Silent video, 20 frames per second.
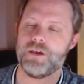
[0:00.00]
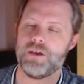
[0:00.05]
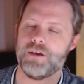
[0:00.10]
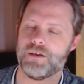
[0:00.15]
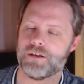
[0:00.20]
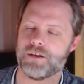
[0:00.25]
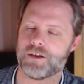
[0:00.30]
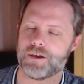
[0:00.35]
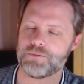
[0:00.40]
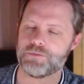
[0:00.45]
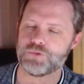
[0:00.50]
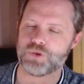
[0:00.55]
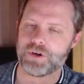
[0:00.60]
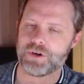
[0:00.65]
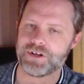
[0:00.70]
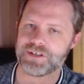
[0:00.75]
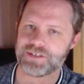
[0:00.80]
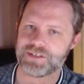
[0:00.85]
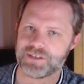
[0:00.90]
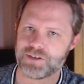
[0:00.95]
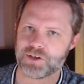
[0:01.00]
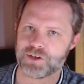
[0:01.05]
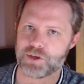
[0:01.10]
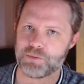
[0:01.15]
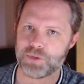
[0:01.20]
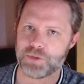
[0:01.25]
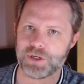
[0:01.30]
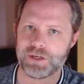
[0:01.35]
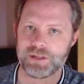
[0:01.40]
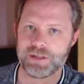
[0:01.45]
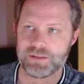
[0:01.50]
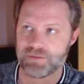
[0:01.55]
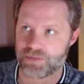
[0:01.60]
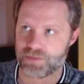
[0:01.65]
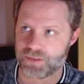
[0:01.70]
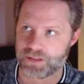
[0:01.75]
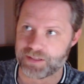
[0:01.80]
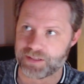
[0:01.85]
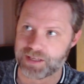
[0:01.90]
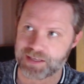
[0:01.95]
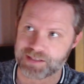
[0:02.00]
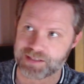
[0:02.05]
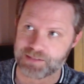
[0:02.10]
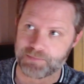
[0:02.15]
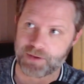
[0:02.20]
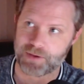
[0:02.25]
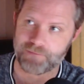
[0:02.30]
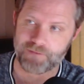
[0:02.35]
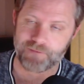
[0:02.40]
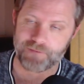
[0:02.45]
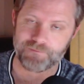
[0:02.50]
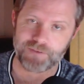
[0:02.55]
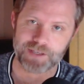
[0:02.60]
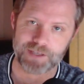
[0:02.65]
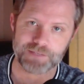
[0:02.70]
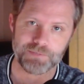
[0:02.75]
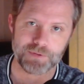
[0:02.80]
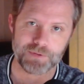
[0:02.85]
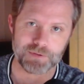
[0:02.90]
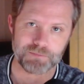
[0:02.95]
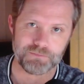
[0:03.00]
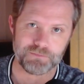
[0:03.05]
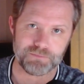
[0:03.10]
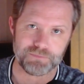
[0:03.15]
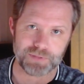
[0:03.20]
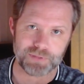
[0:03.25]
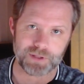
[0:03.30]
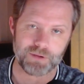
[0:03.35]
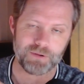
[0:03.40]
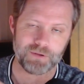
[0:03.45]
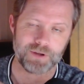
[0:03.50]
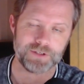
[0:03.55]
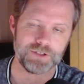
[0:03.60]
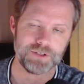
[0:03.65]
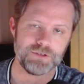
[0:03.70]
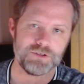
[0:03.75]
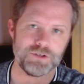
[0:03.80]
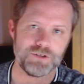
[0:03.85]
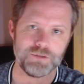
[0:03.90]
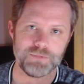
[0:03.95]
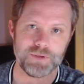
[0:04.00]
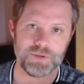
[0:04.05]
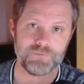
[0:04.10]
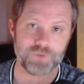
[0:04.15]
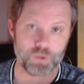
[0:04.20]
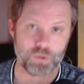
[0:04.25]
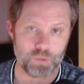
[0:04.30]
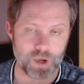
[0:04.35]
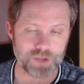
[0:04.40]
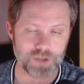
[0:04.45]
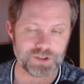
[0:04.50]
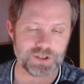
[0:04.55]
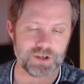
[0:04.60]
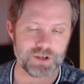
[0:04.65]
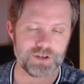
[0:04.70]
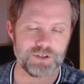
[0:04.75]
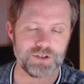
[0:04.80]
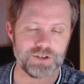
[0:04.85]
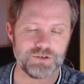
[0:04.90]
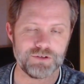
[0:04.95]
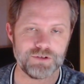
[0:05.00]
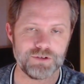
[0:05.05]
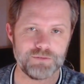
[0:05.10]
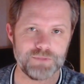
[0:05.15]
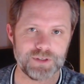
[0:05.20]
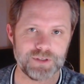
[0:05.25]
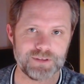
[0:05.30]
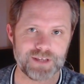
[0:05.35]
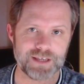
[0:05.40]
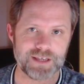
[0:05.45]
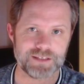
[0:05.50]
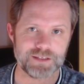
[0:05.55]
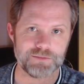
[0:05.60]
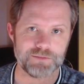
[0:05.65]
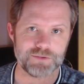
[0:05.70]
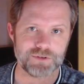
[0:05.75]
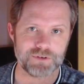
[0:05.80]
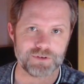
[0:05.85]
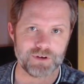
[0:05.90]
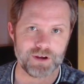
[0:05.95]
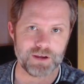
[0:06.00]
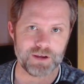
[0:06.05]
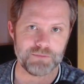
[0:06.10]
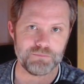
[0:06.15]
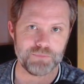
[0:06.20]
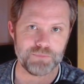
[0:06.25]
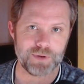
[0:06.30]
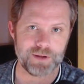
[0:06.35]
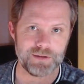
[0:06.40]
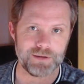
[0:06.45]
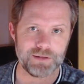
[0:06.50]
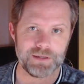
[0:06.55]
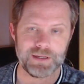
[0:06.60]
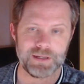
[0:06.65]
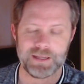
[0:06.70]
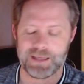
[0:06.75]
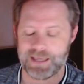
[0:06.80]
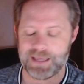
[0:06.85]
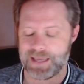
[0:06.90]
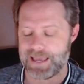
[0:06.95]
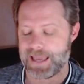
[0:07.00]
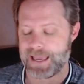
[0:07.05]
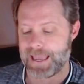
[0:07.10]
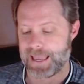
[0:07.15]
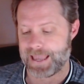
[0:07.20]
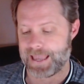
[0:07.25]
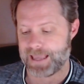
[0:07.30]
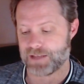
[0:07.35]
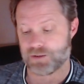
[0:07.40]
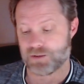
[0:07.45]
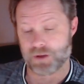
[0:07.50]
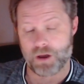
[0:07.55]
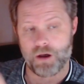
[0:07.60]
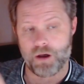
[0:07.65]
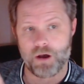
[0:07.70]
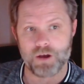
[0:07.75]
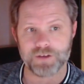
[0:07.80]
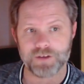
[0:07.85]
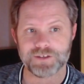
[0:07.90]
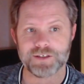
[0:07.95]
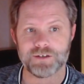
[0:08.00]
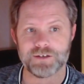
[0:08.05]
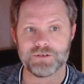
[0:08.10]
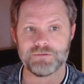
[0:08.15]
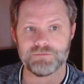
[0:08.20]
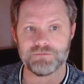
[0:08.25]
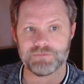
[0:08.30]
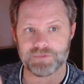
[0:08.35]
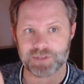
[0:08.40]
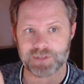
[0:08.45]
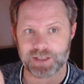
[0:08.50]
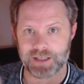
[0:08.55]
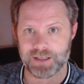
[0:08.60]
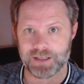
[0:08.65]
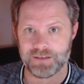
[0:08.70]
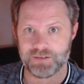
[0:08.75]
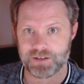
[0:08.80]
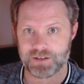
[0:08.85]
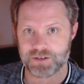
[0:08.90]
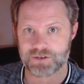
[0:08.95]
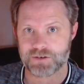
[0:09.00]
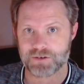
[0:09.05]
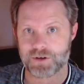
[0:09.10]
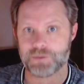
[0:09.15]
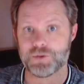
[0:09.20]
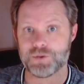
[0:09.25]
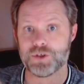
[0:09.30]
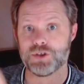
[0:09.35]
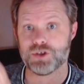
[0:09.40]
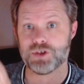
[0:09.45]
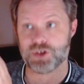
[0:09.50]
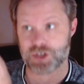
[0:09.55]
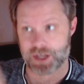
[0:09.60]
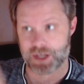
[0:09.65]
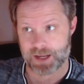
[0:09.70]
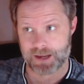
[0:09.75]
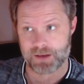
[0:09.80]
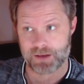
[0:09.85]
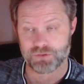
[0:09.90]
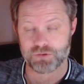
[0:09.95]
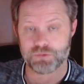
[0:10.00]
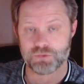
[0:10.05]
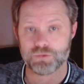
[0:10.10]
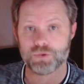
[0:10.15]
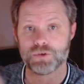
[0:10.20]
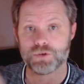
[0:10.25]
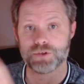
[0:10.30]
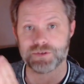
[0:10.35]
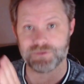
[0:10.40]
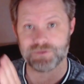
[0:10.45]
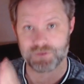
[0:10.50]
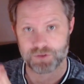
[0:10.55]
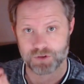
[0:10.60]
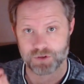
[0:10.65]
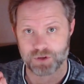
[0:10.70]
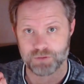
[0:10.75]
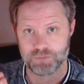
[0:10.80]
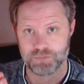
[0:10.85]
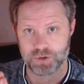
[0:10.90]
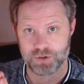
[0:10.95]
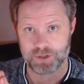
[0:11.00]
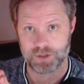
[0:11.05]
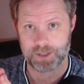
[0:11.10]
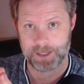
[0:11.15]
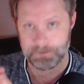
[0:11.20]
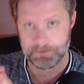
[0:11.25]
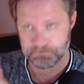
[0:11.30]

come join us in the community. The link is above on Facebook, below on YouTube. If you're watching on YouTube, hit that subscribe button. And also, in the description, check out the rules for the community